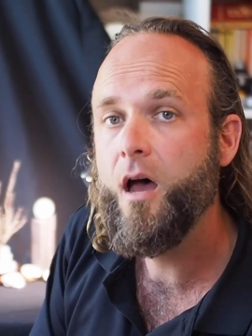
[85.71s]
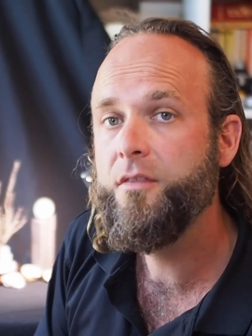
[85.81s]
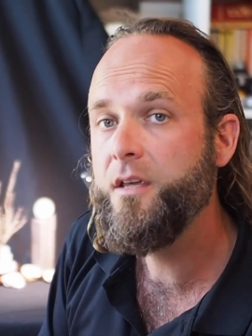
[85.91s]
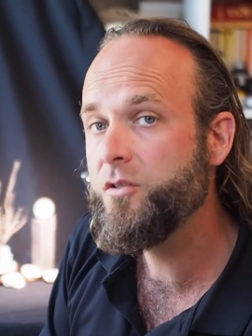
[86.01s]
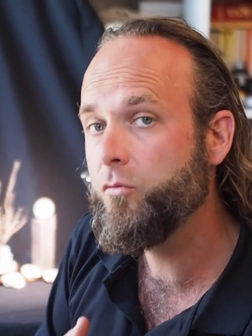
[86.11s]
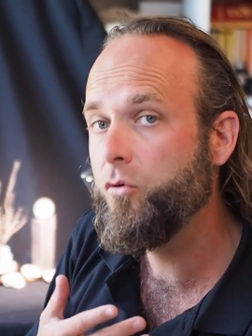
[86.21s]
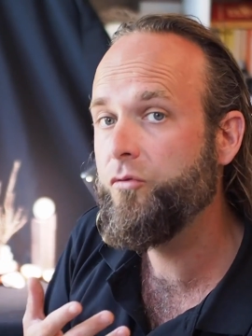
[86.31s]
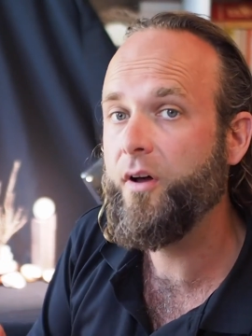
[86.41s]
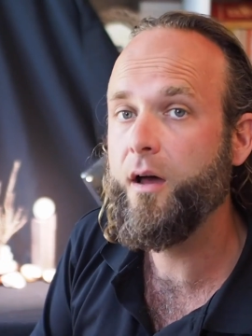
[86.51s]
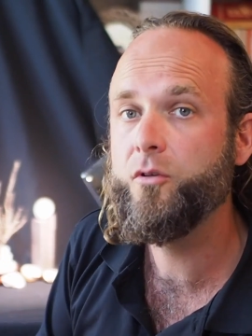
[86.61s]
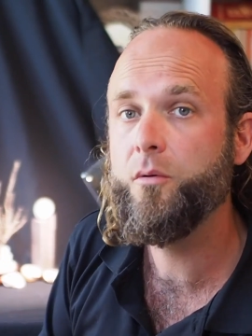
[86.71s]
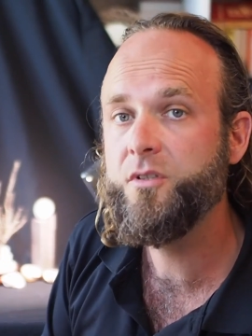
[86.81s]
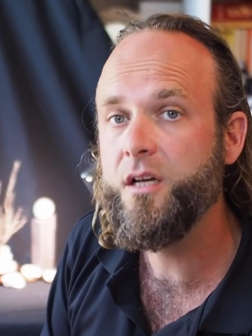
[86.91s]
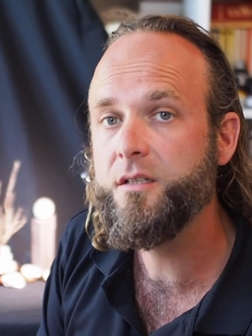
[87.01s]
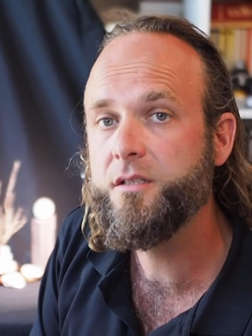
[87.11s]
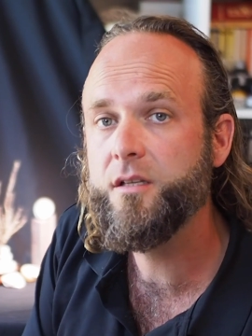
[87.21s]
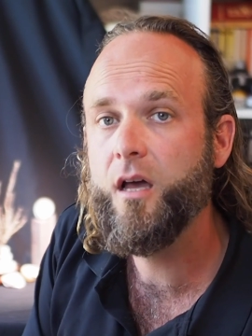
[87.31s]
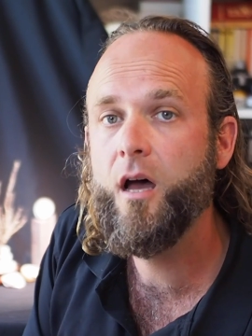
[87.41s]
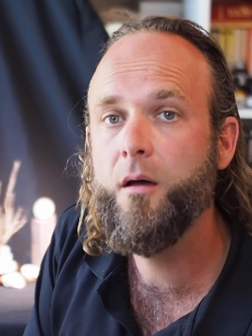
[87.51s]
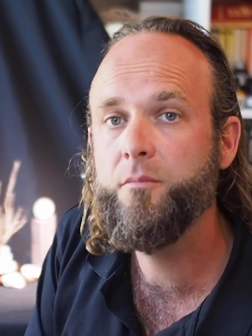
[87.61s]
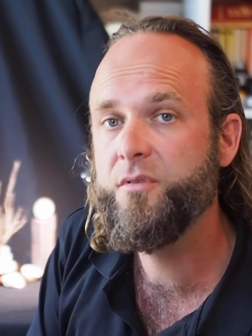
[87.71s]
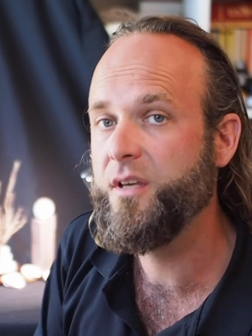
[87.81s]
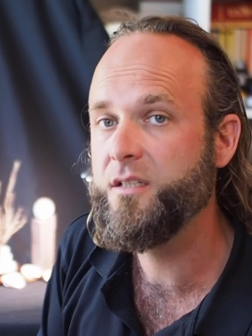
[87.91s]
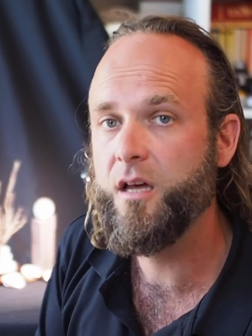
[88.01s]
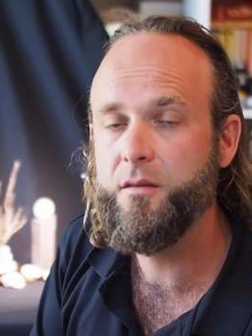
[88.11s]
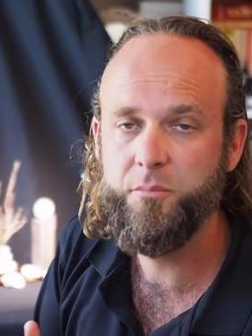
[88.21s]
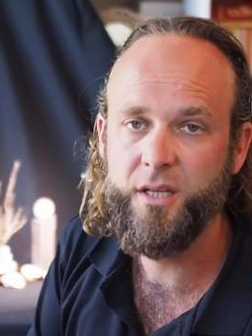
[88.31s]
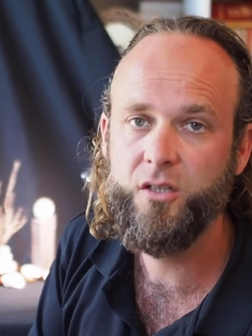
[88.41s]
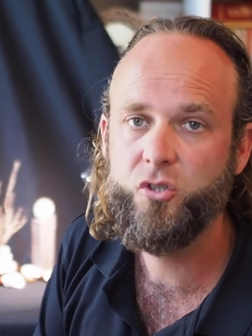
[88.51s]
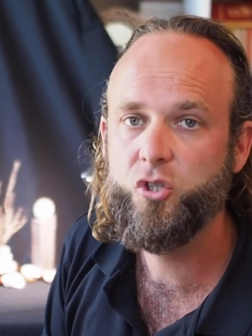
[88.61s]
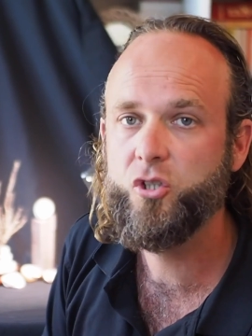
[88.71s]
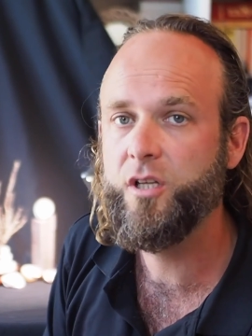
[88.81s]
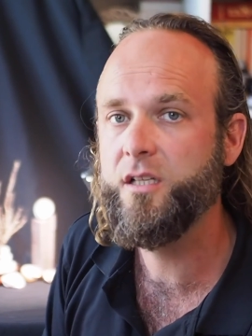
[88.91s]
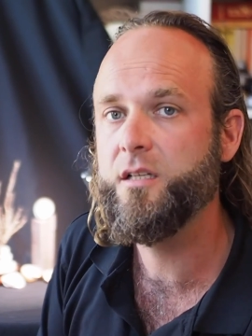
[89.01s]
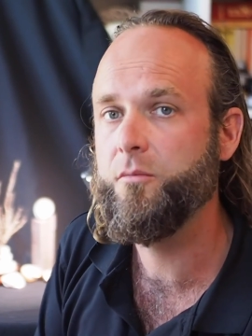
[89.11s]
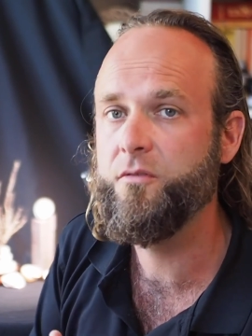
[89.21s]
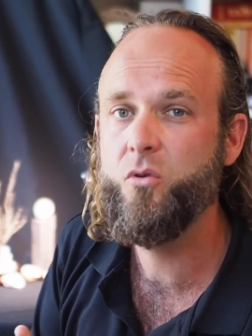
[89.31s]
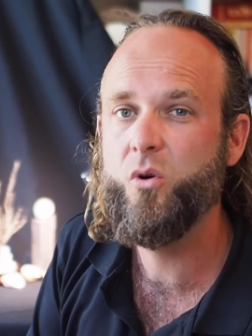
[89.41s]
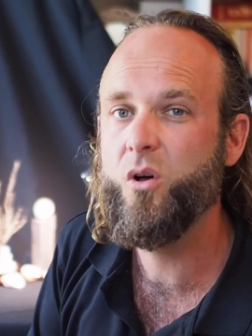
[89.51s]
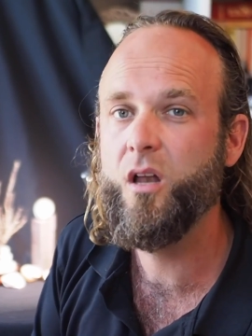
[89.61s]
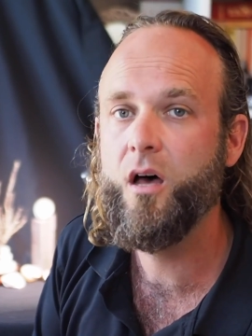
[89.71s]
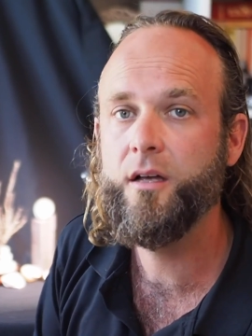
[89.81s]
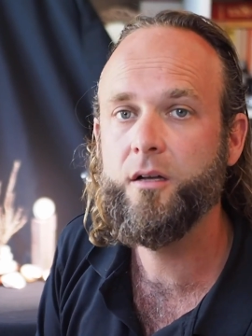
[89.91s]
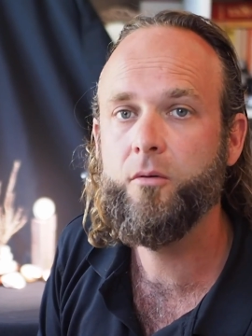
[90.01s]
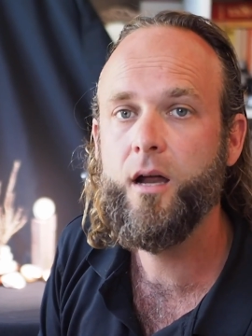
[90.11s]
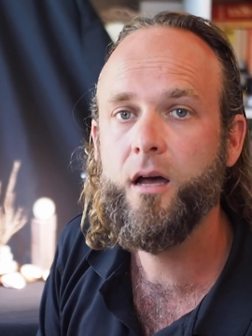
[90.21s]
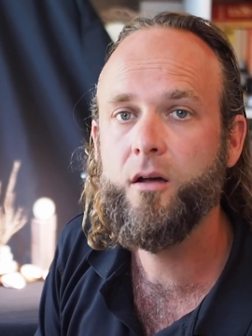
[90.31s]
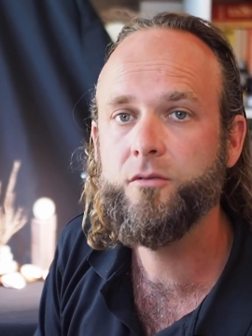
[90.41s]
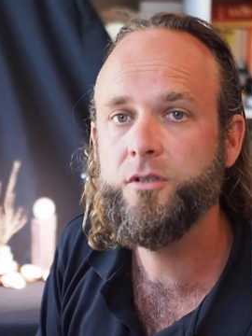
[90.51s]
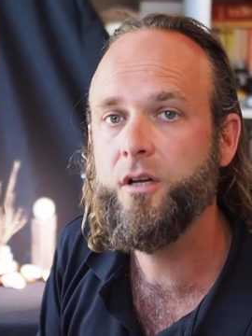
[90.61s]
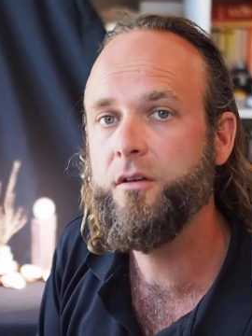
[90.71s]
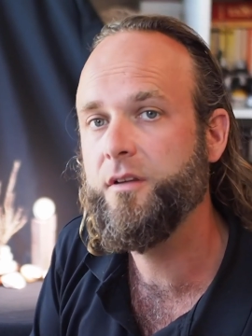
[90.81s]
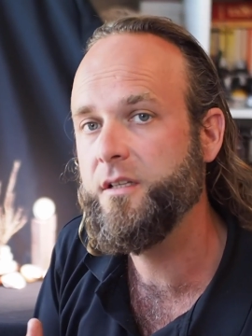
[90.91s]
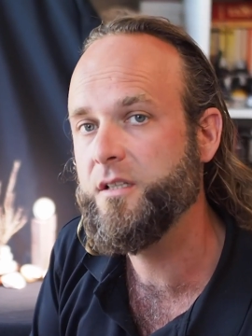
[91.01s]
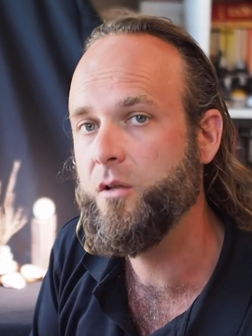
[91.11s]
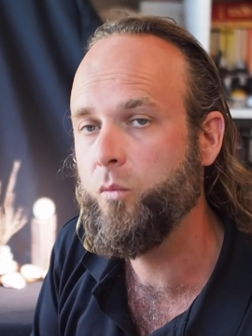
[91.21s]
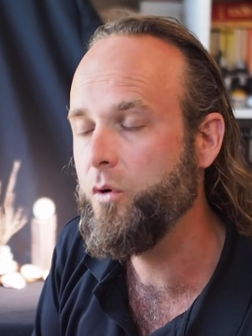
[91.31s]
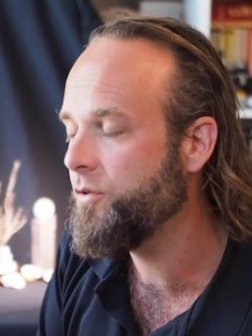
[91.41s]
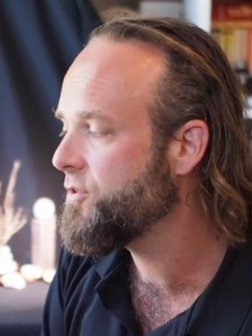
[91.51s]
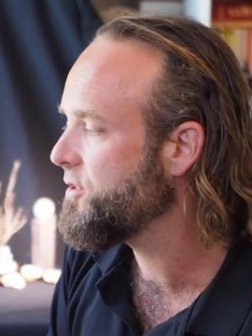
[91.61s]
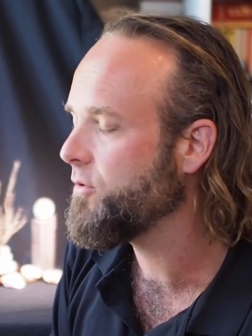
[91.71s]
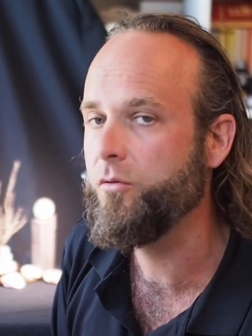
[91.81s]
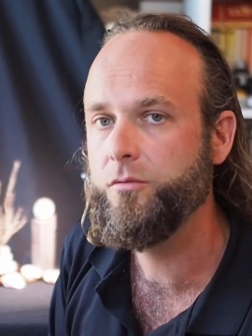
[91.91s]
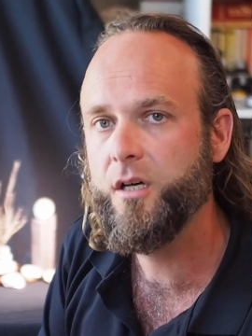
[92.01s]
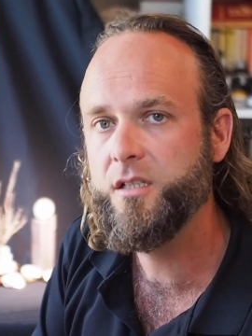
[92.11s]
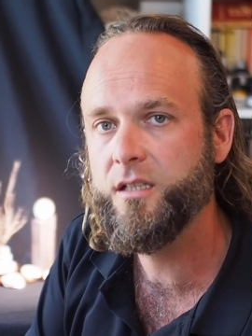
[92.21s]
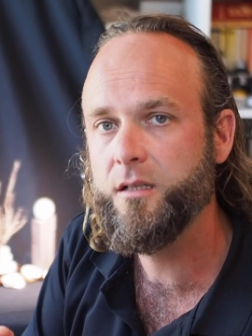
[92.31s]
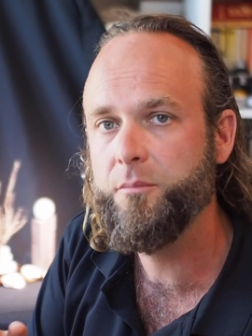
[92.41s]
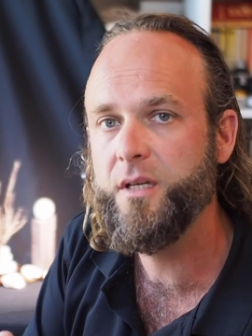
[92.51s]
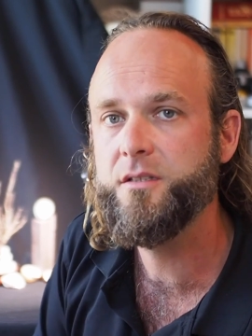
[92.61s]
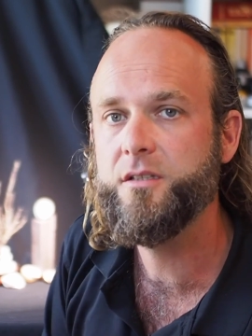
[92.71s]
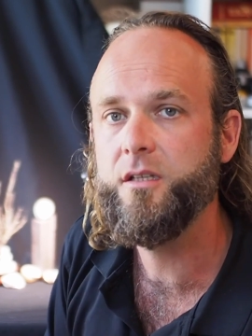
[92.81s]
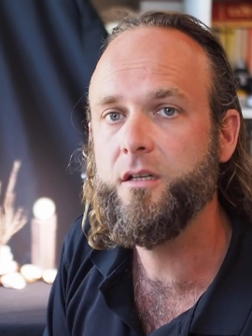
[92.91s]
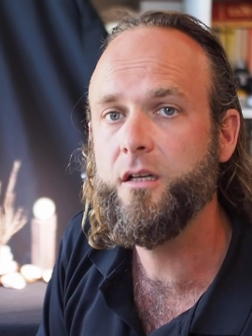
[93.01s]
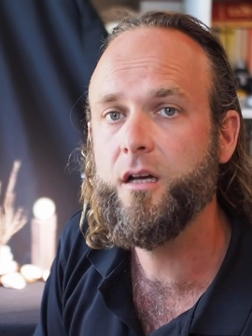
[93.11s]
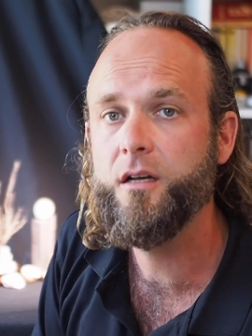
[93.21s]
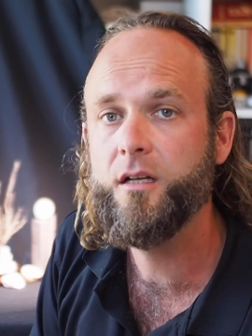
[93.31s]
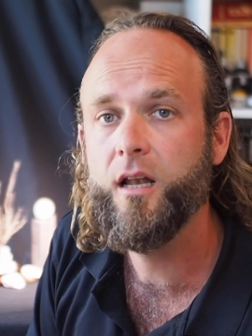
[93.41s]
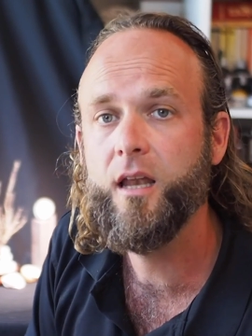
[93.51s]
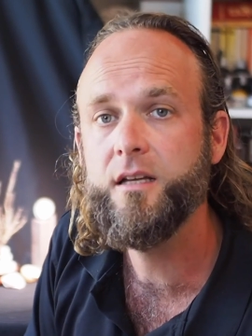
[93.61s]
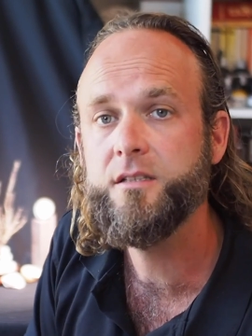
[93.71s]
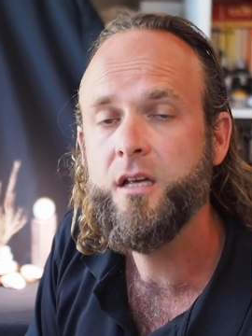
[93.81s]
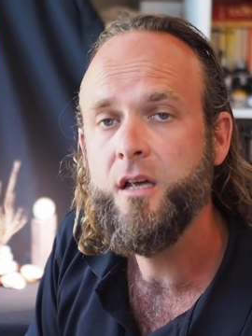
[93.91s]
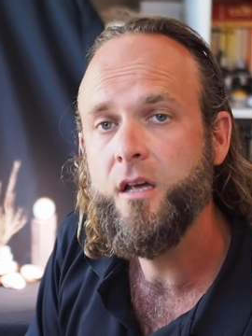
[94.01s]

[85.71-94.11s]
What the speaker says: These are all found objects, things like beach, things that we've all got lying around, you know, things in the woods, all nice little bits that you can kind of collect.